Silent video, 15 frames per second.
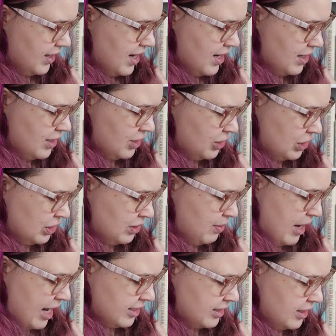In addition to
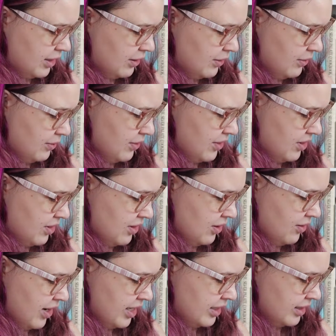passing with the
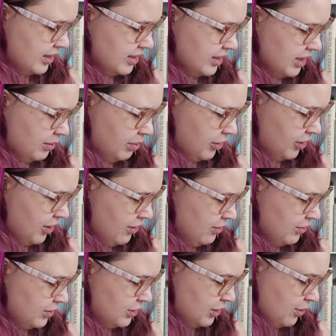grades listed
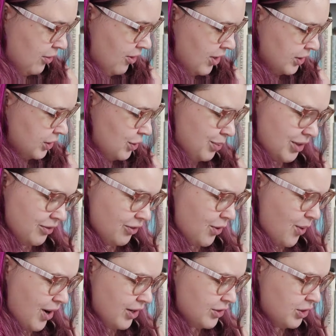below, you will also be
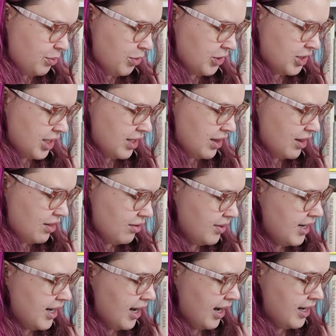required to present
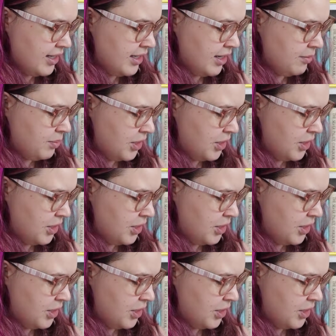3 idea